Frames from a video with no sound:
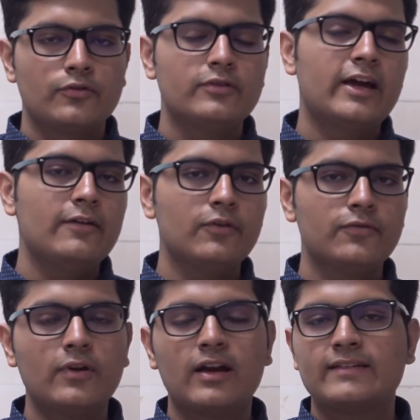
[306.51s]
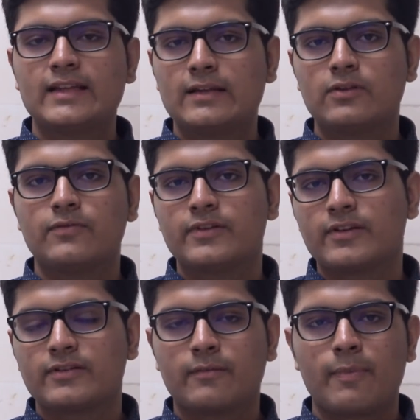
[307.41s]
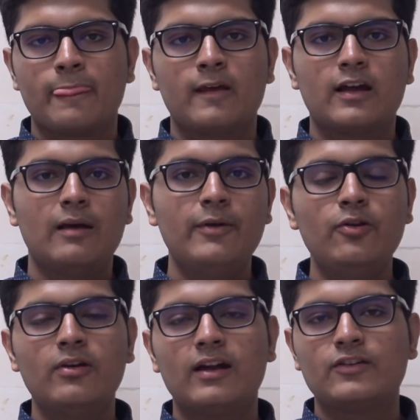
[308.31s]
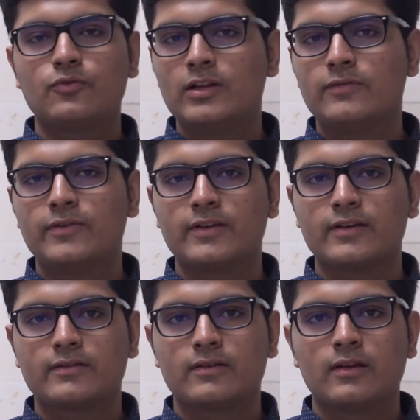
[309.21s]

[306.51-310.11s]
So that was for class 11 physics. Coming to class 12 physics.